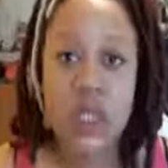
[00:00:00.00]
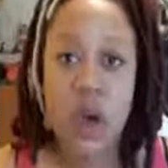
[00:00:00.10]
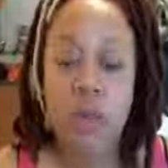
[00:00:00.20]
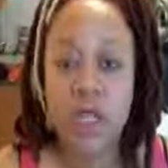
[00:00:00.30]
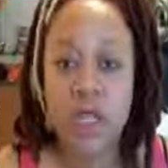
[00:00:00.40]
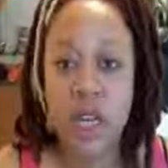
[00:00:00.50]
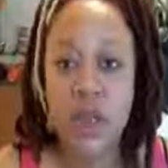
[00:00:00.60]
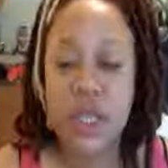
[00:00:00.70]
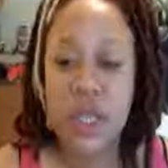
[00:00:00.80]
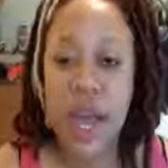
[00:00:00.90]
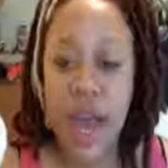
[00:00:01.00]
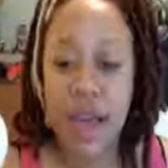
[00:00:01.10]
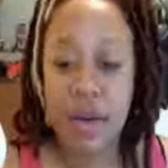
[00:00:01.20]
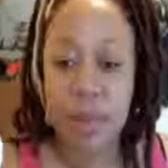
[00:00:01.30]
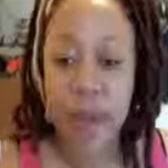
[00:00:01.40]
So I'm just going to use a
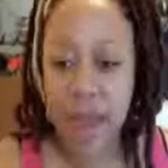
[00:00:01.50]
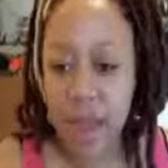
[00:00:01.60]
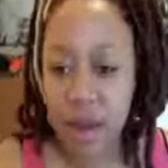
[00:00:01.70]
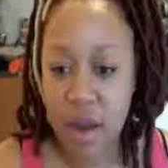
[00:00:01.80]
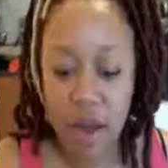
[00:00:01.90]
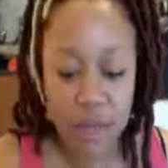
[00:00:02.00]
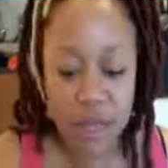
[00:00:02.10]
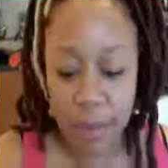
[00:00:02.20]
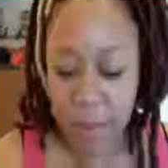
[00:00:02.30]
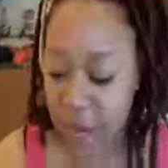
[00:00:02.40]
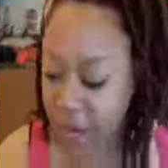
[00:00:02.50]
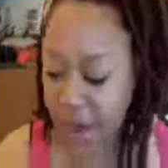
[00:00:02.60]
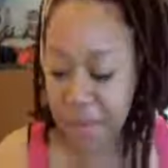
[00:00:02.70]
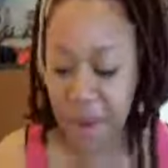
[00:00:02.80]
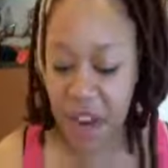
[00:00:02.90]
cotton pad, same kind of
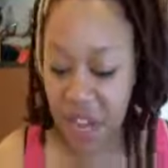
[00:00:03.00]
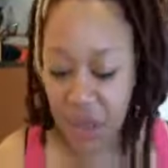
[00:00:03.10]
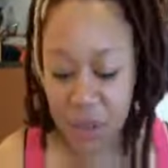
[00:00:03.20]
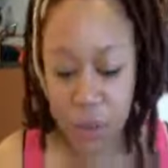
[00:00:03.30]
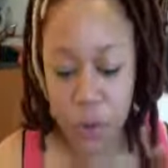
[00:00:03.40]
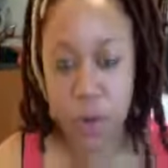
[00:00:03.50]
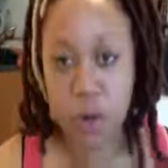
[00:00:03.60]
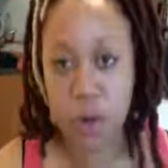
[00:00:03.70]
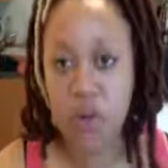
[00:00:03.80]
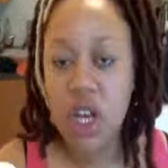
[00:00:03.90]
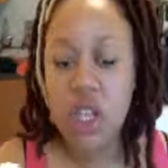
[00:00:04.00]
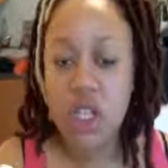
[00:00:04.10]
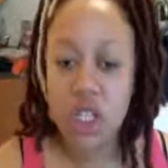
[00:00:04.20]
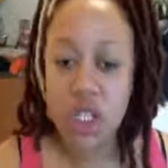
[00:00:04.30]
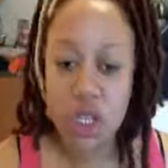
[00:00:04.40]
cotton pad I use to remove,
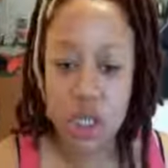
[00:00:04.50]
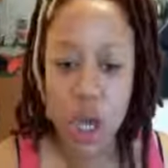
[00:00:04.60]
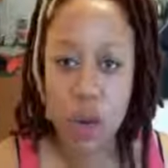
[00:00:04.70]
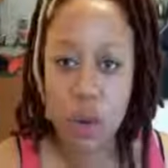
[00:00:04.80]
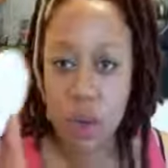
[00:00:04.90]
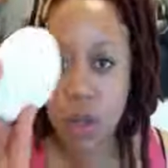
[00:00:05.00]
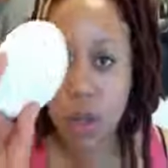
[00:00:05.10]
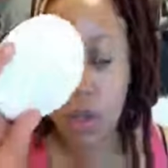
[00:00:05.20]
just to tone.